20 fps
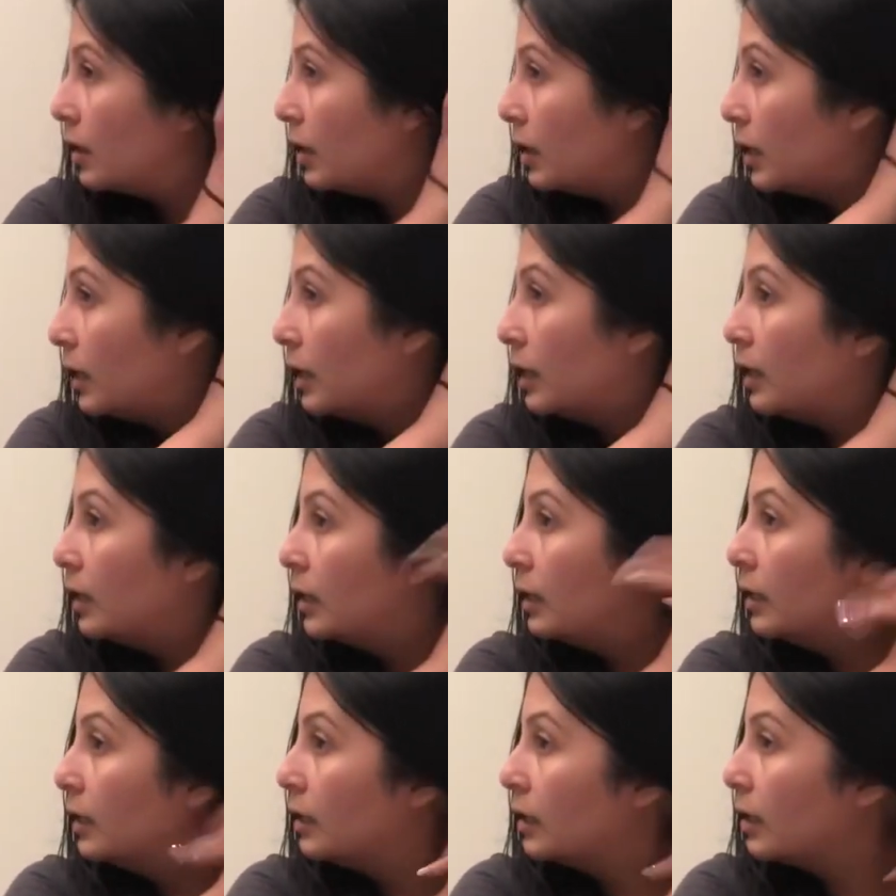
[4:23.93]

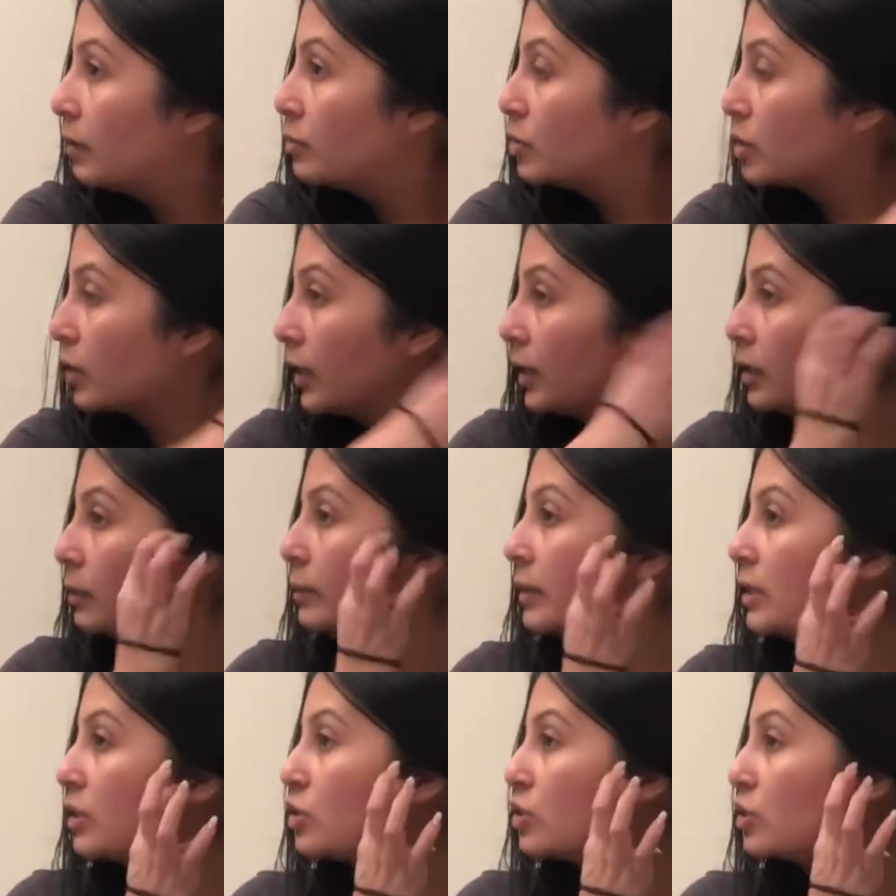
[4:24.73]
And I'm trying to
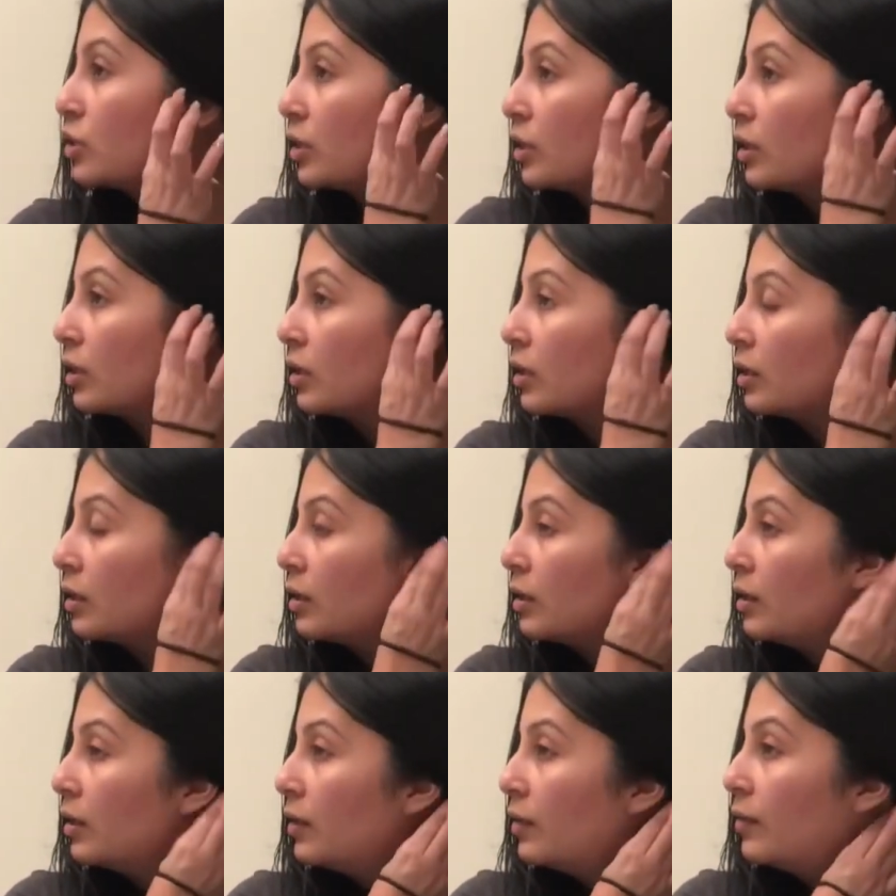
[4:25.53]
make sure
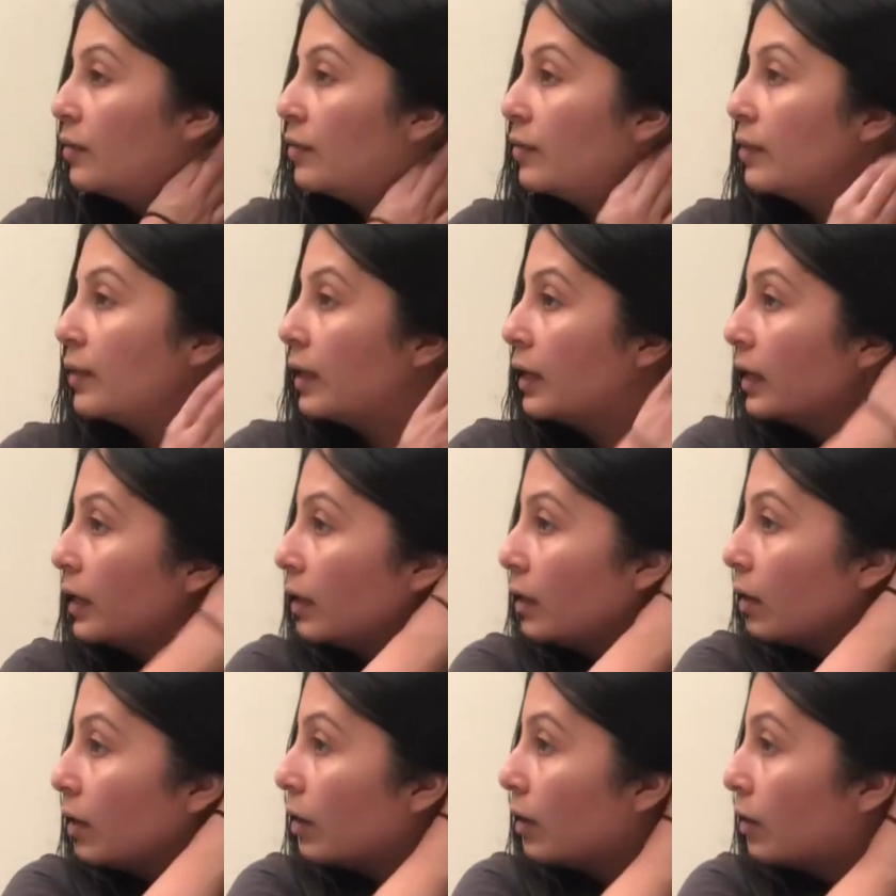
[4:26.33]
they
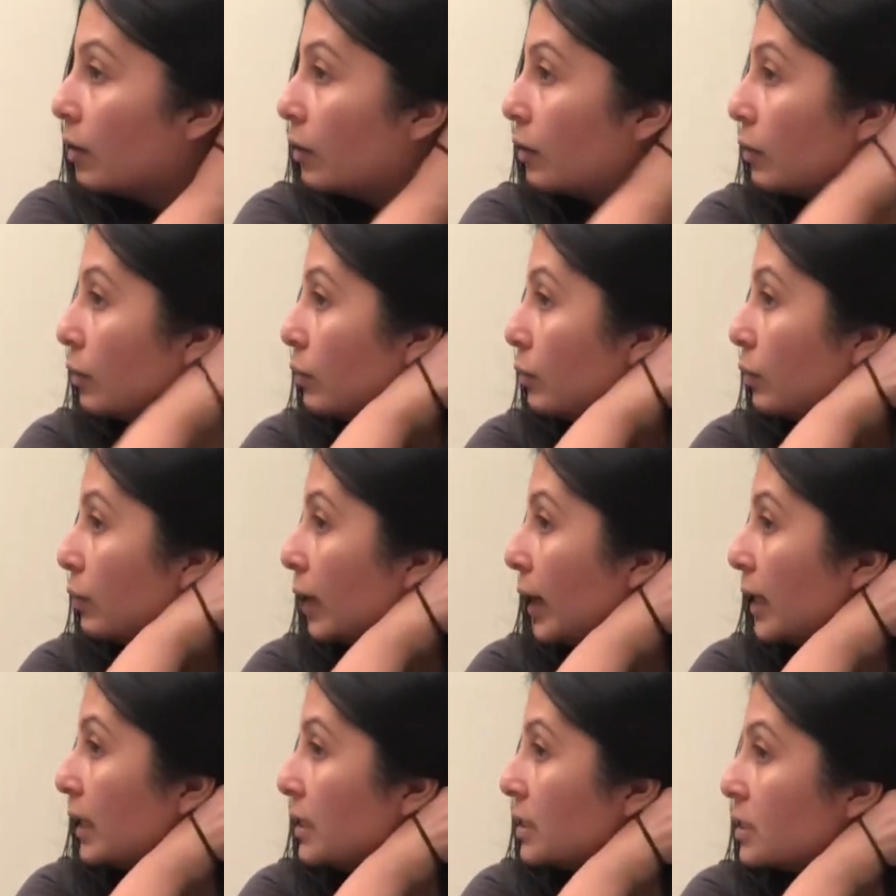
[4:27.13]
are
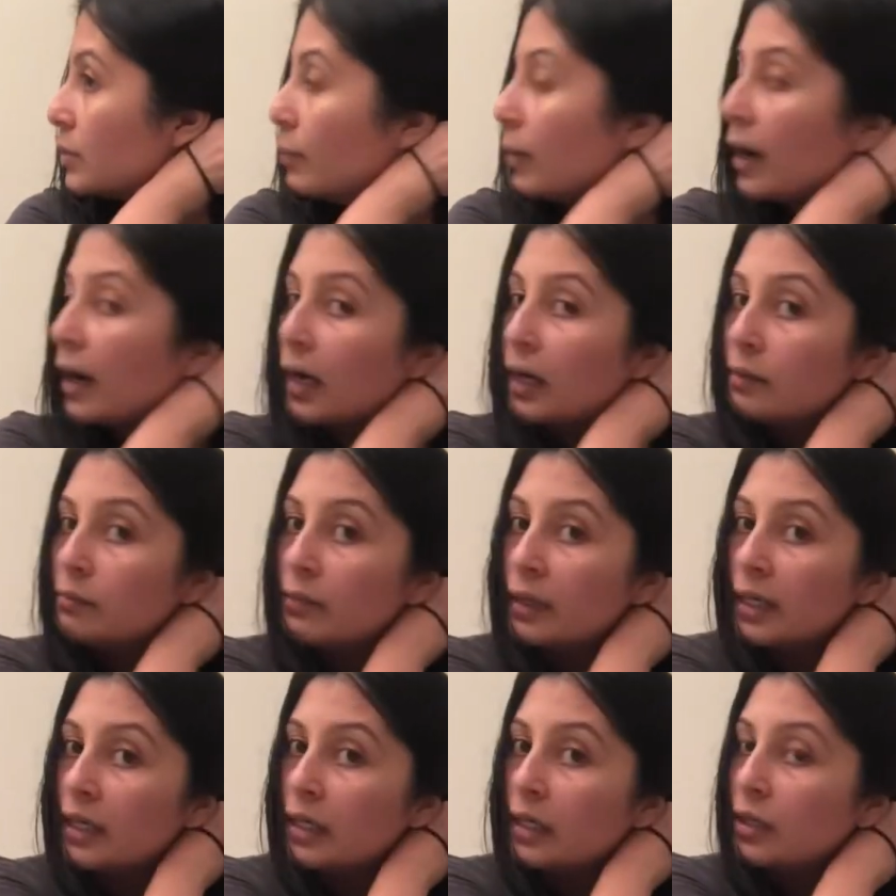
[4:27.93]
right behind
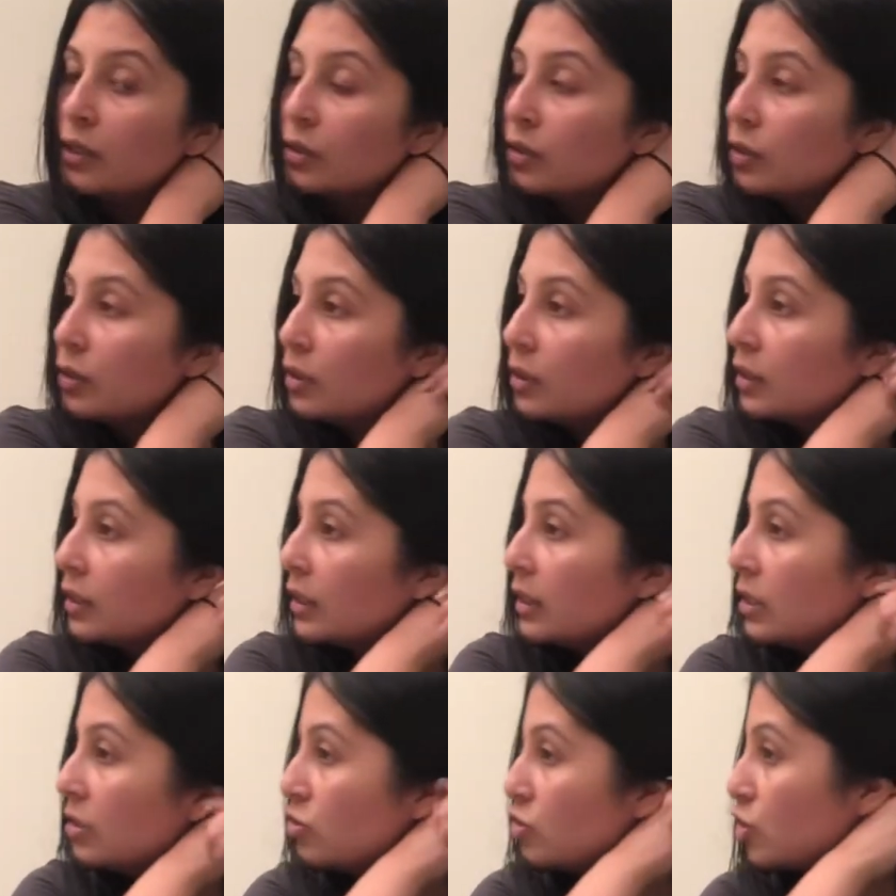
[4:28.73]
my ear,
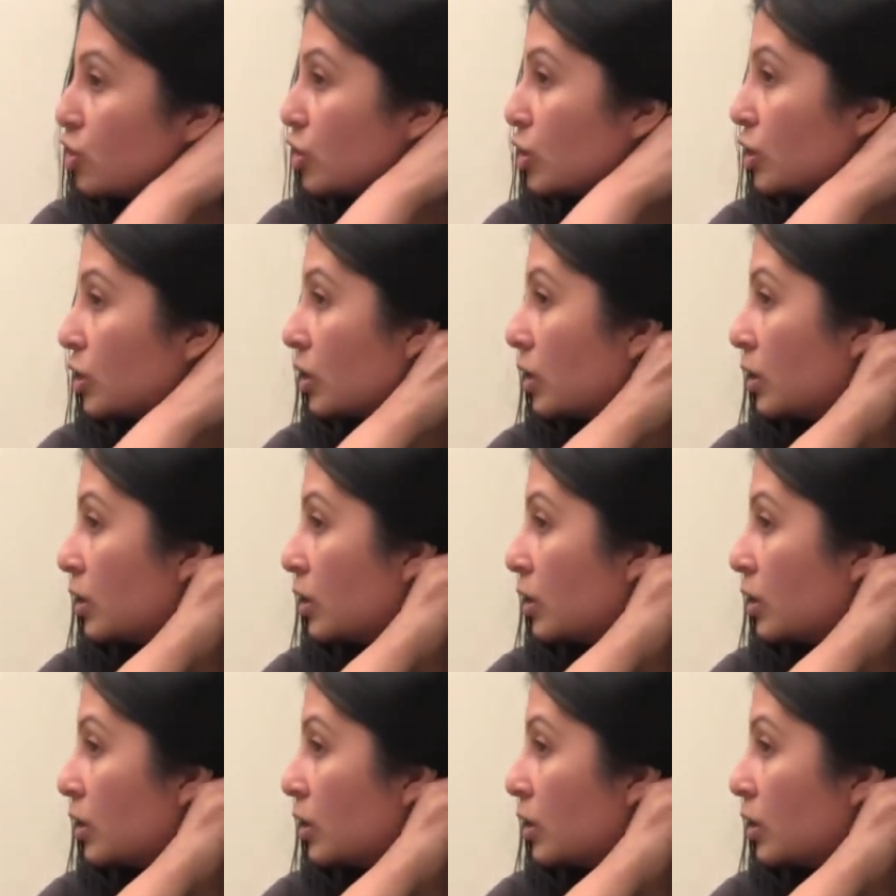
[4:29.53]
each.